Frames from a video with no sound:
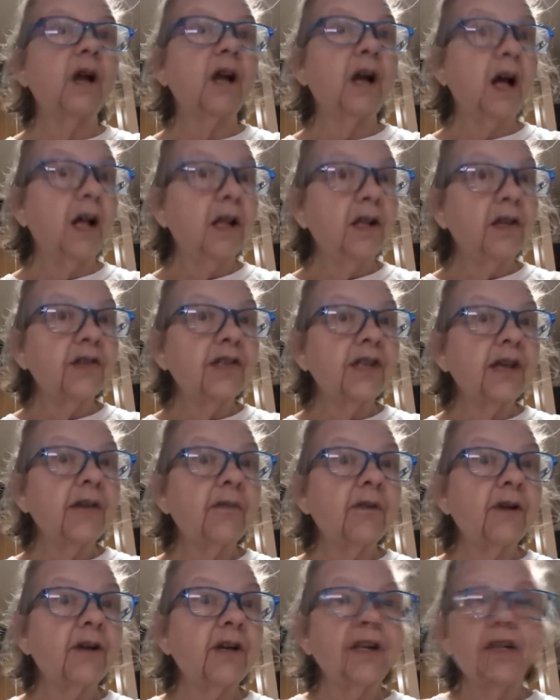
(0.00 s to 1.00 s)
colors they
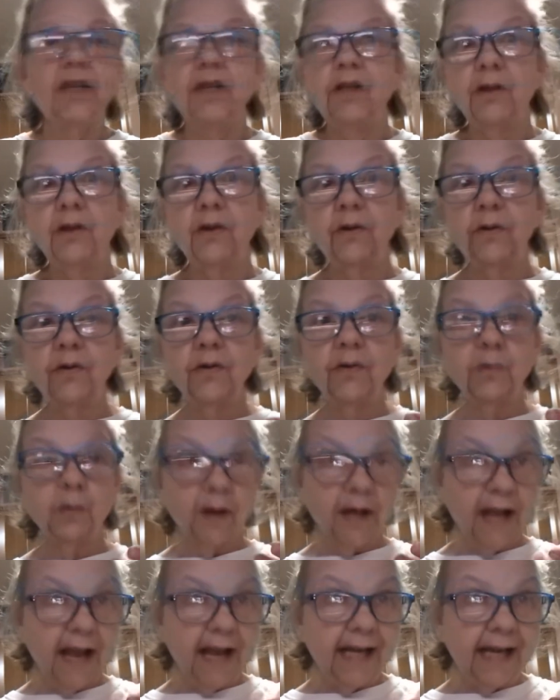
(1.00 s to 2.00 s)
were going to use, what
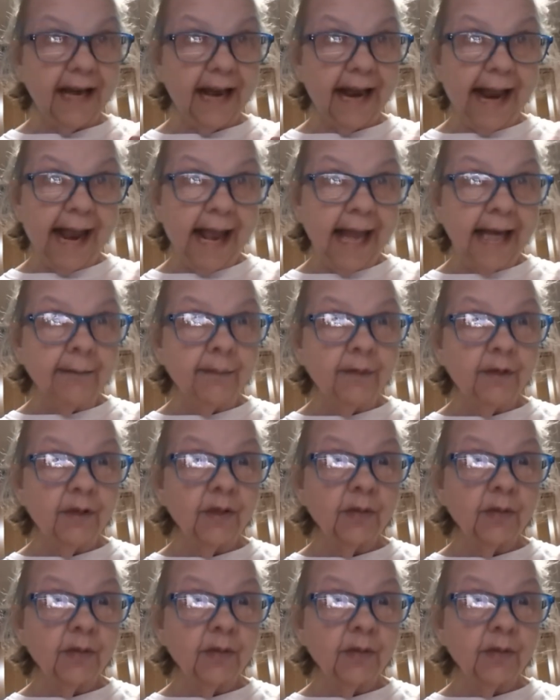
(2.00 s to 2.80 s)
kind of animals